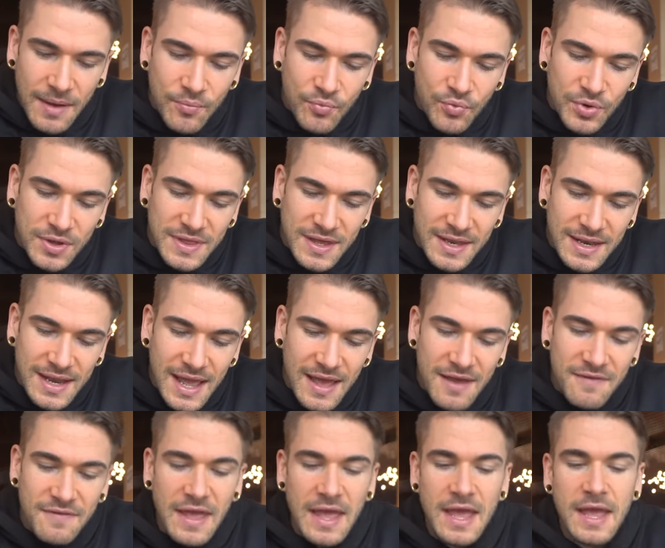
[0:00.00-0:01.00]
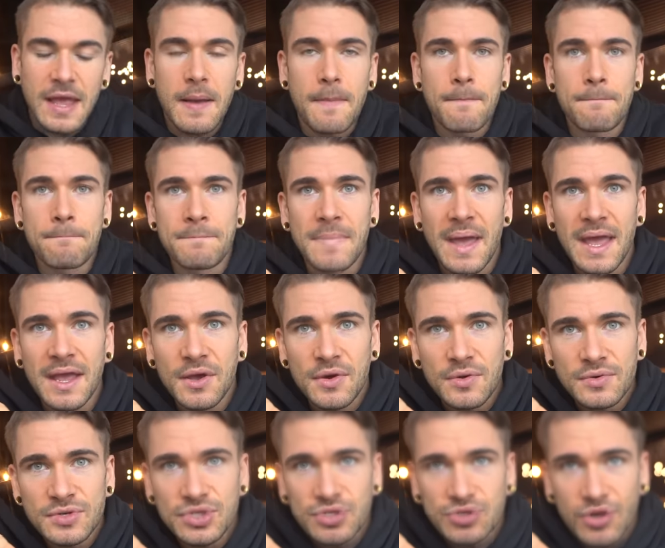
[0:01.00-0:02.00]
We then have a
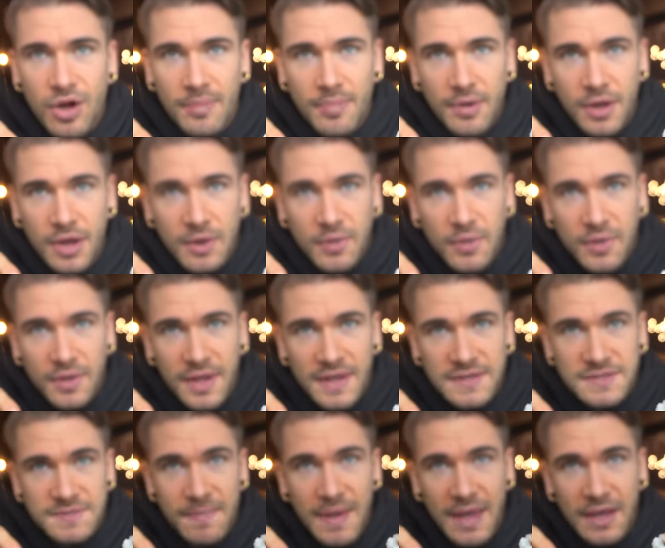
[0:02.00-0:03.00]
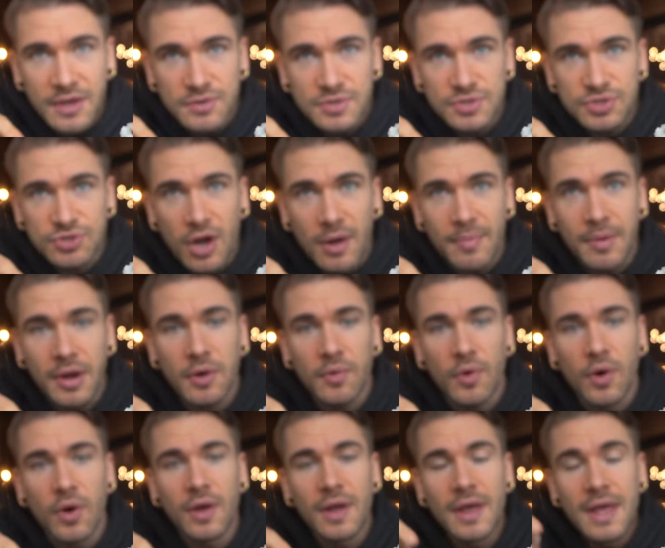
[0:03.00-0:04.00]
mango strawberry roll. Yes, mango strawberry
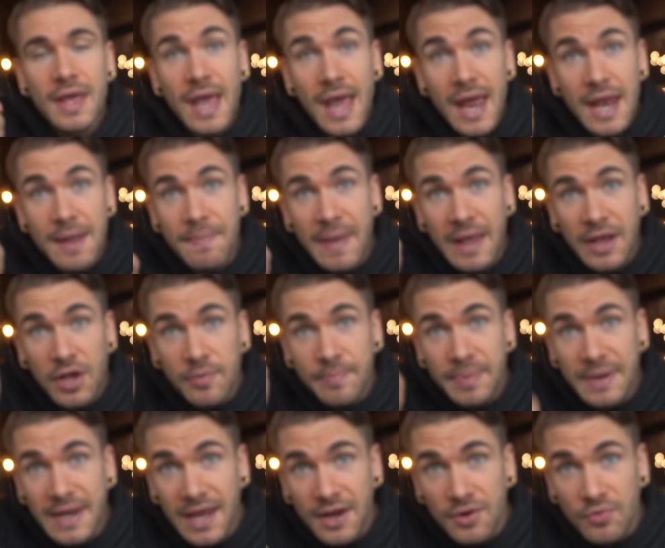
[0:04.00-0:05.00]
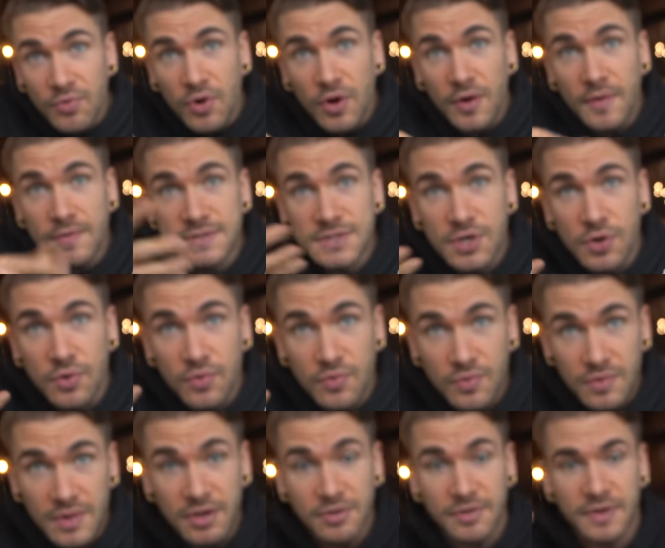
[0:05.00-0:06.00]
roll and a mango banana roll. So
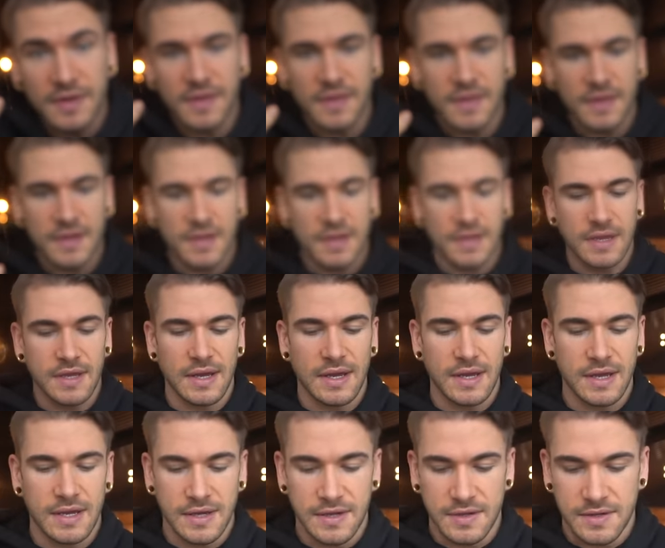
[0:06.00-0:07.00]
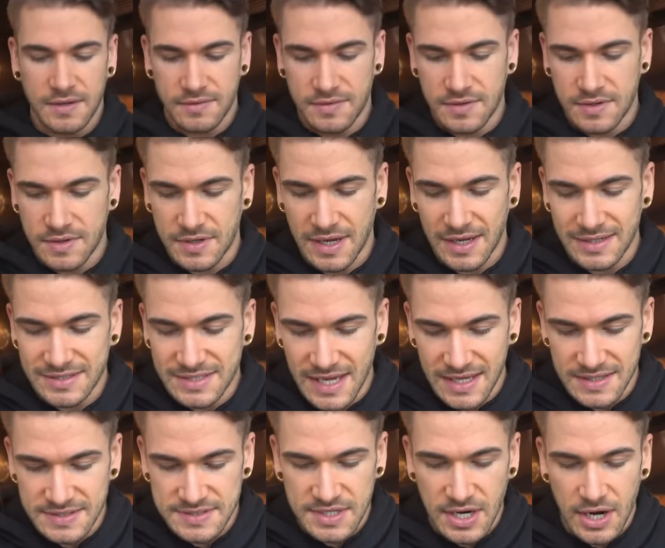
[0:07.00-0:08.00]
literally the
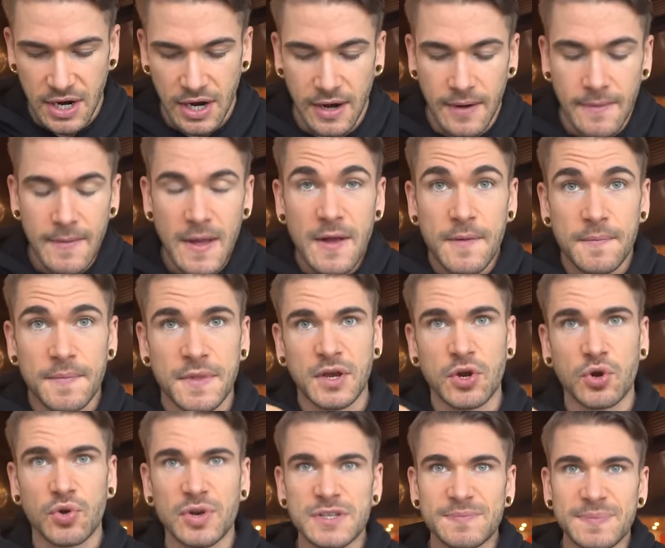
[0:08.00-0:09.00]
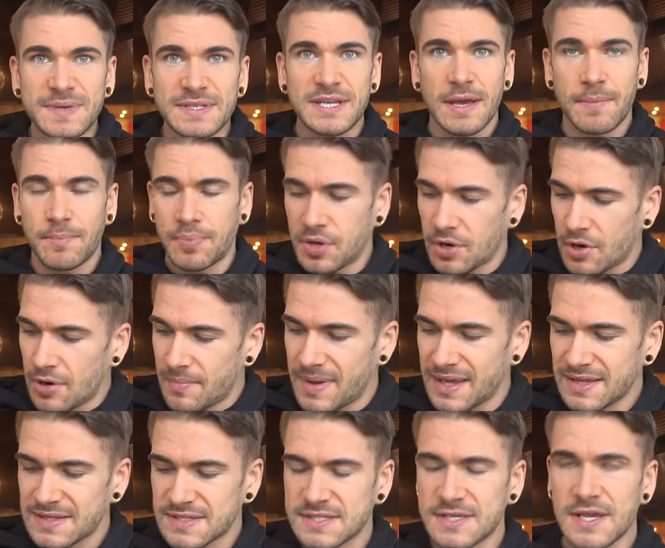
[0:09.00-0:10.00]
contents are the crispy tempura
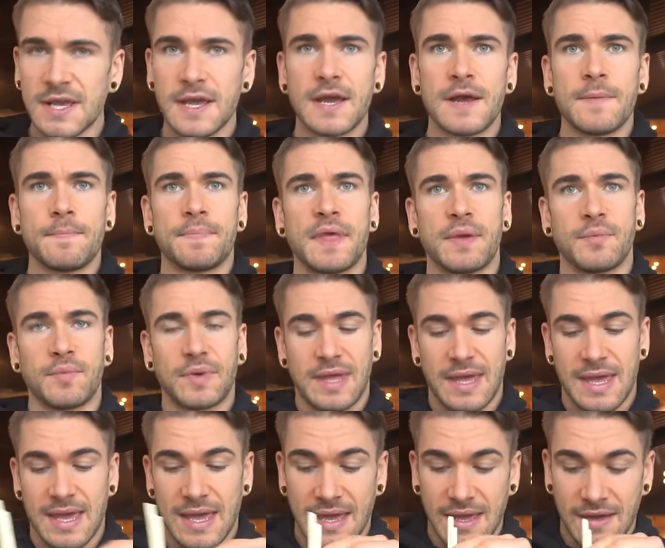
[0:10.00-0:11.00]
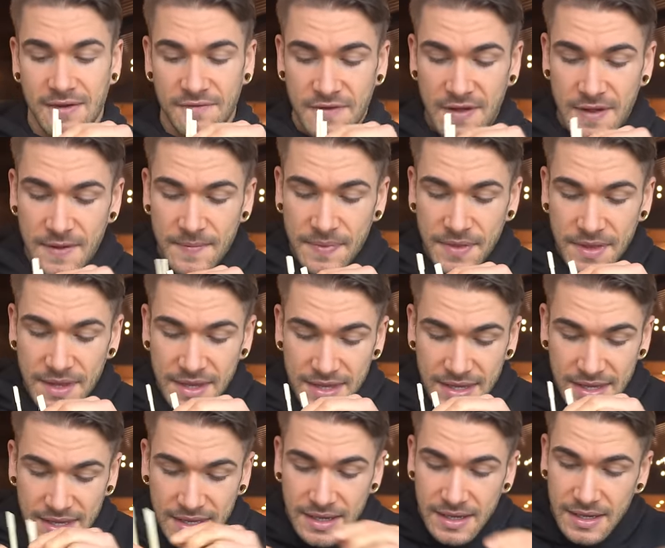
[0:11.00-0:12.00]
bits. Then we have
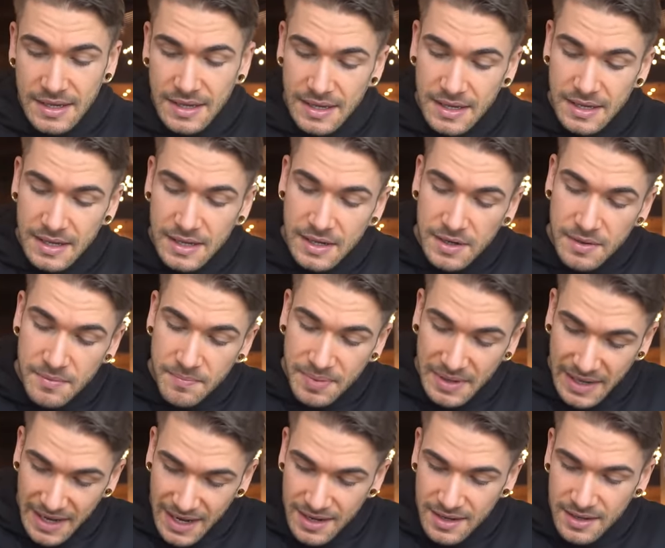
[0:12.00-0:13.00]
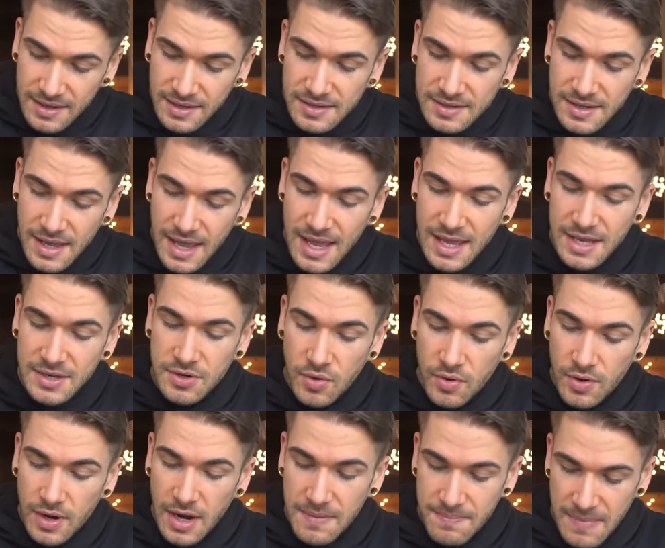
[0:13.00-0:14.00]
a banana and
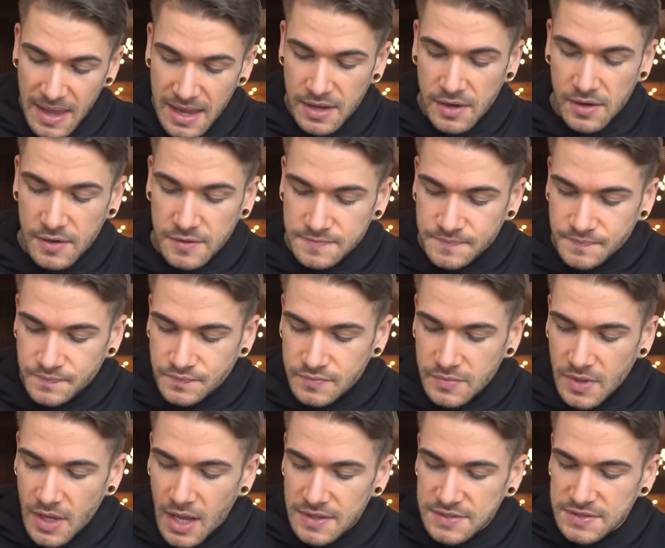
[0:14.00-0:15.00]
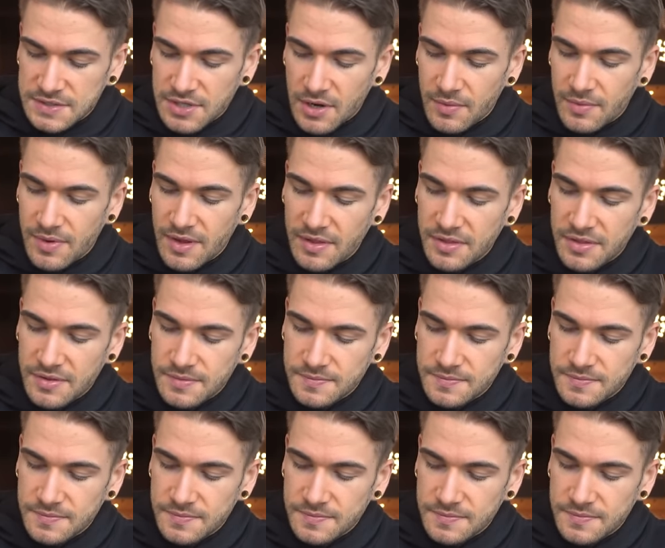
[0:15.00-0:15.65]
or a mango. I'll start with